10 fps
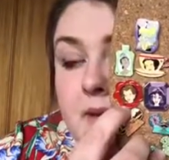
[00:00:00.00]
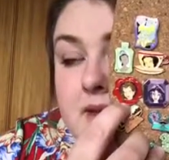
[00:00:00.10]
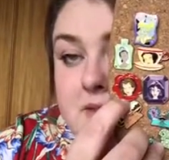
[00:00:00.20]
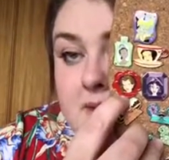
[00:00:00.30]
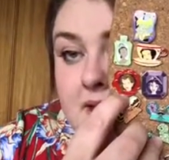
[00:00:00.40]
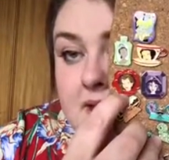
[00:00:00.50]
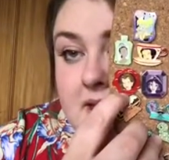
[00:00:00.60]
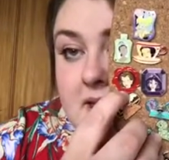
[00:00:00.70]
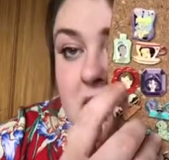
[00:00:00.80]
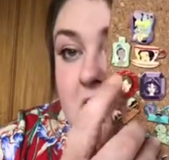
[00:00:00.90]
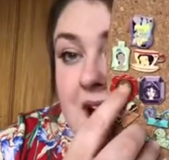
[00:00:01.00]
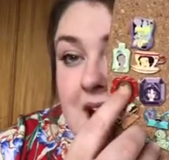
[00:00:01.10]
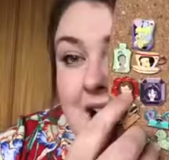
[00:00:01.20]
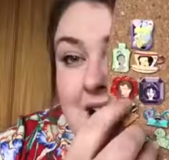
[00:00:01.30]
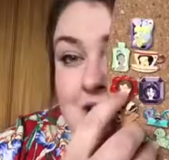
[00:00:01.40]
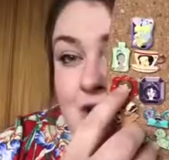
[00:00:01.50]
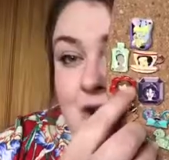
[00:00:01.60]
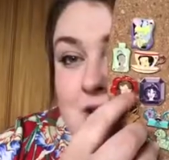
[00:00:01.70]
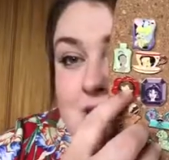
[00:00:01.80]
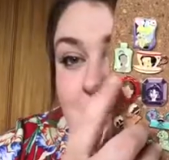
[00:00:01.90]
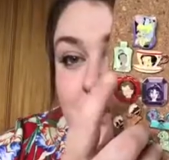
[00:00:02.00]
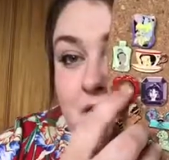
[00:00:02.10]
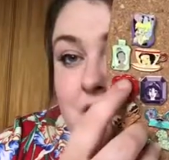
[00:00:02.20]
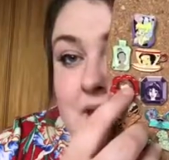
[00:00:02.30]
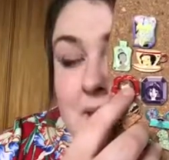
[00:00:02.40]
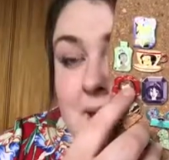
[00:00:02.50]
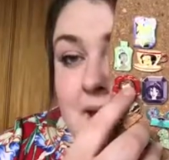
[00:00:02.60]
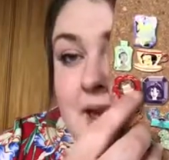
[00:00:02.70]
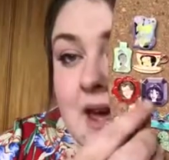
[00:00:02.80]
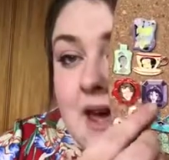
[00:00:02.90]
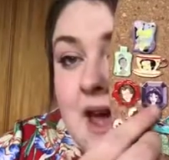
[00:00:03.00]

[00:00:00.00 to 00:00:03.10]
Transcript: Hidden Mickey there. I actually got this off of eBay